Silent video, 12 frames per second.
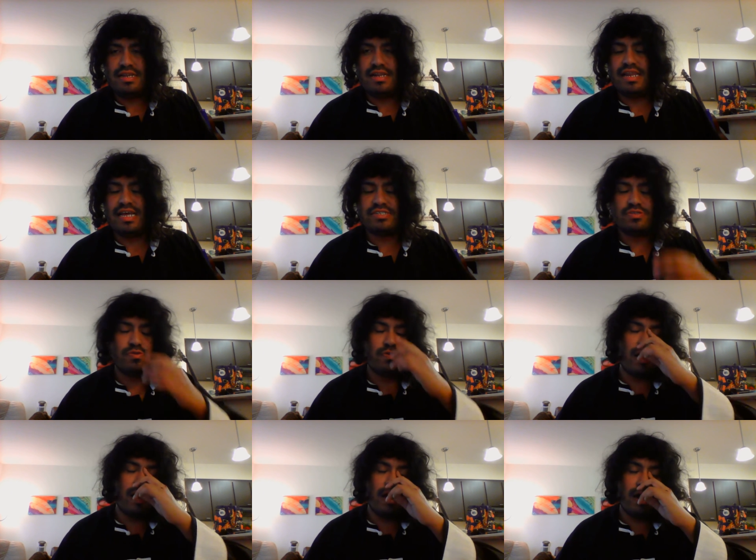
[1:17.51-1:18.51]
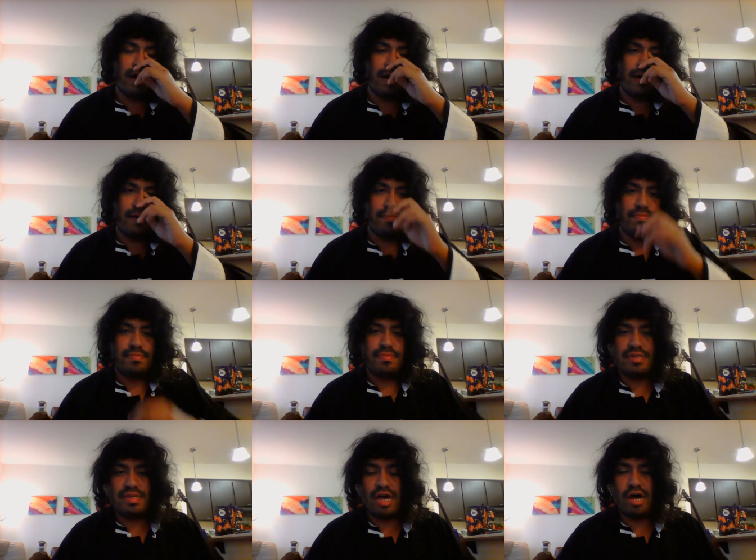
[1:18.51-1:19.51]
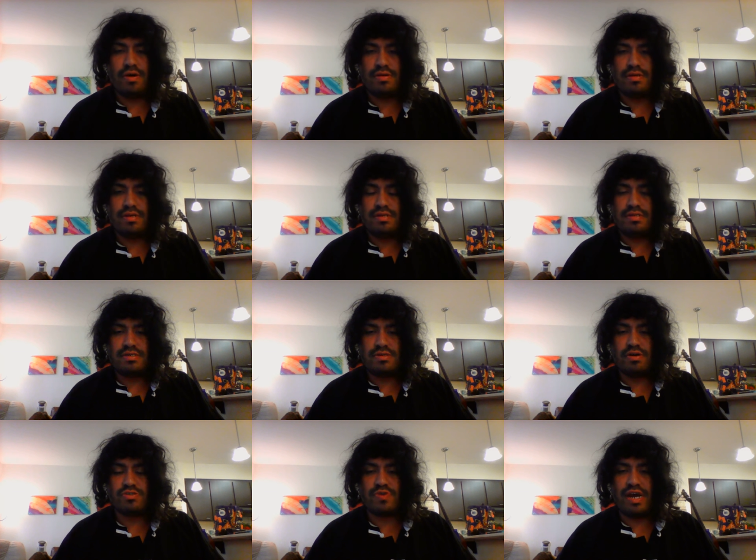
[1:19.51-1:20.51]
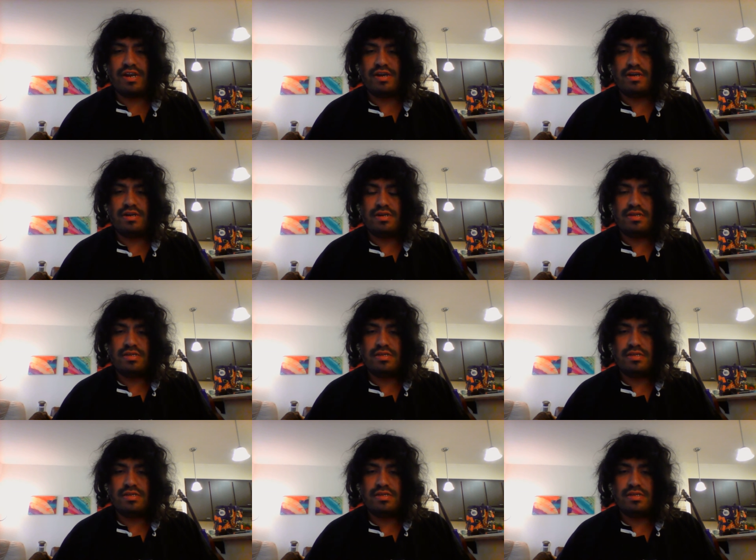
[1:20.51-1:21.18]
Let's do Ghost Rider.